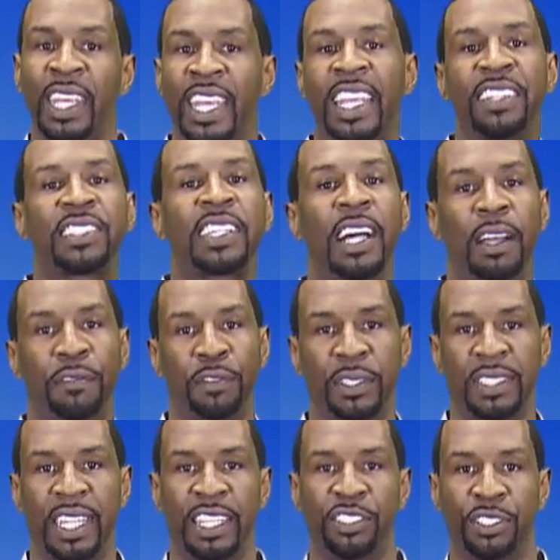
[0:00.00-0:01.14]
It's
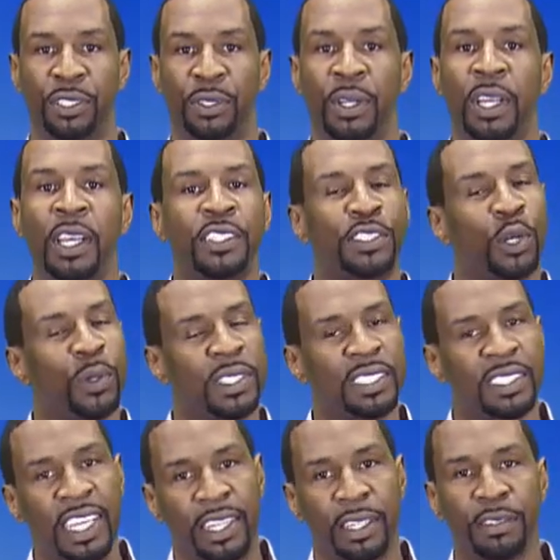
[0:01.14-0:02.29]
confrontational. So
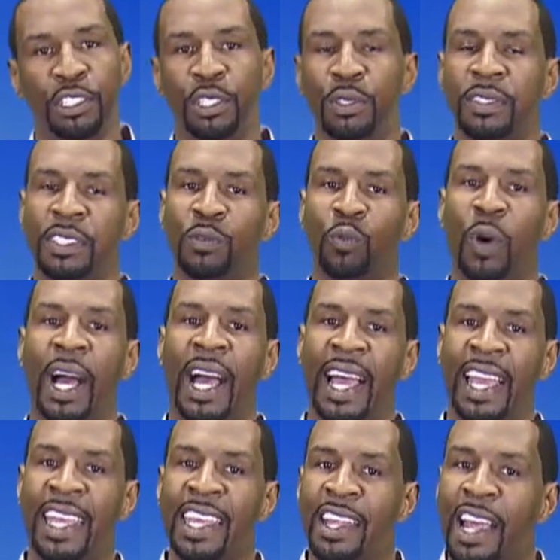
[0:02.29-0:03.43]
instead of using
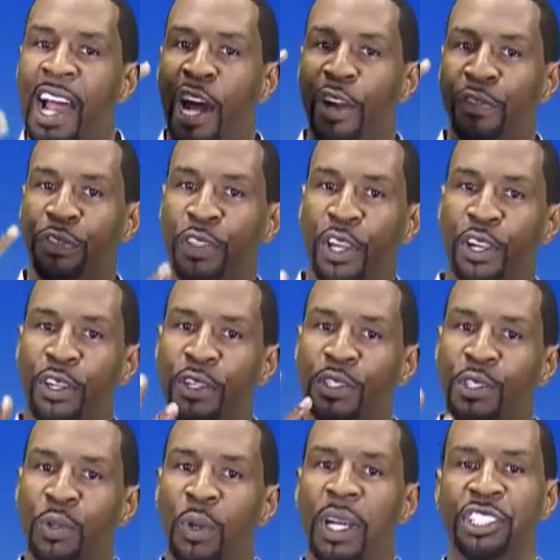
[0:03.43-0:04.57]
why, our
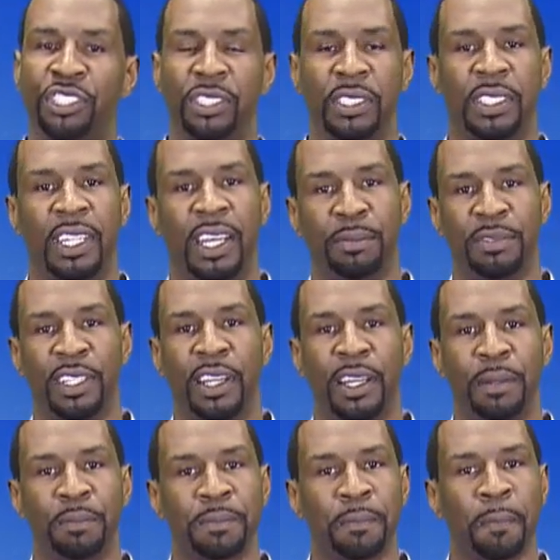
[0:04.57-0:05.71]
third question comes
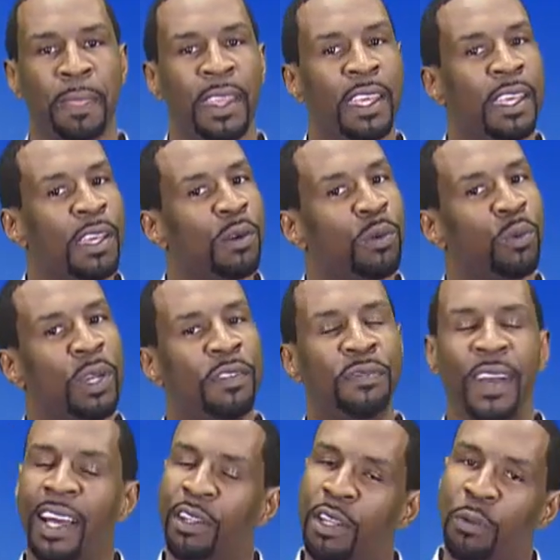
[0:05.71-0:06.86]
up. We
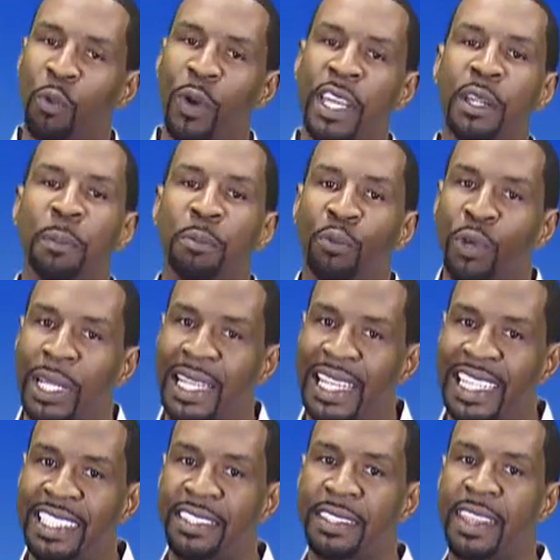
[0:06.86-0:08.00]
found a way to
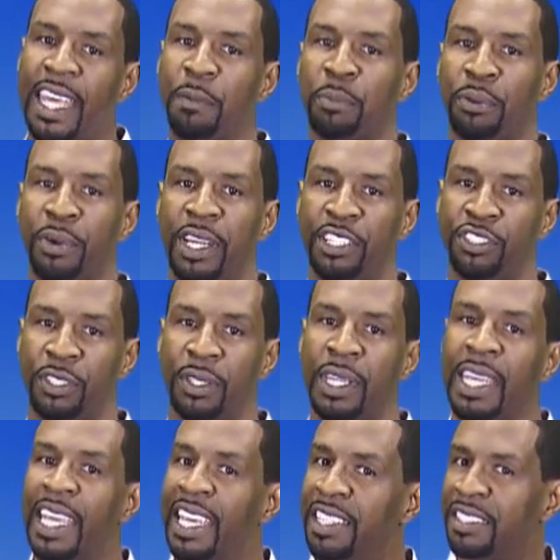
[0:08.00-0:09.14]
release that pressure
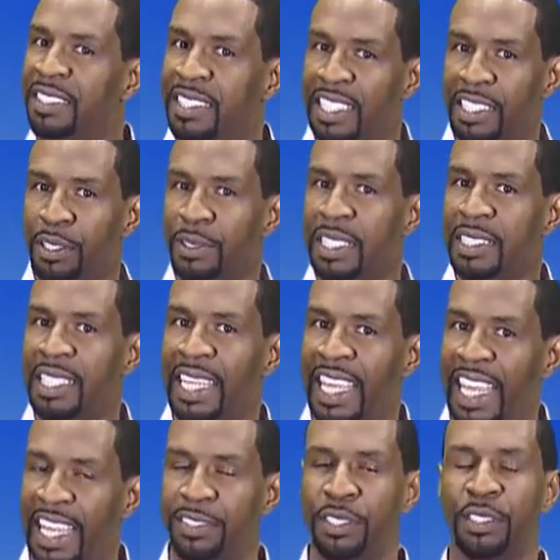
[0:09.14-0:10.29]
and still get the
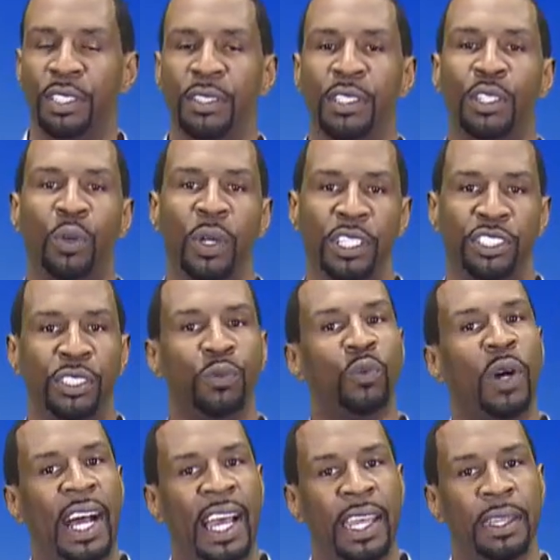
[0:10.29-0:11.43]
answer to the question
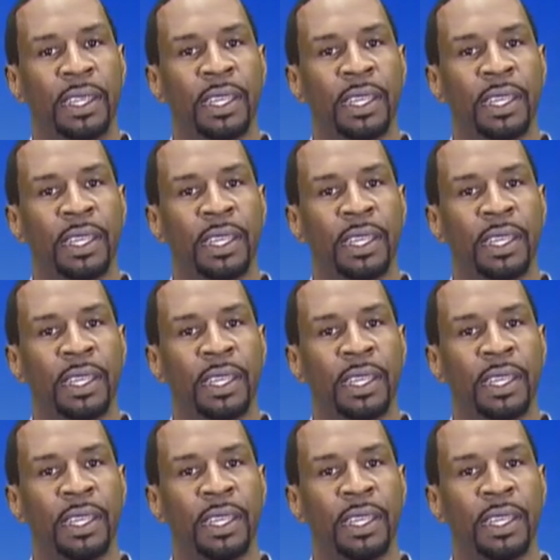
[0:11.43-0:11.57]
why.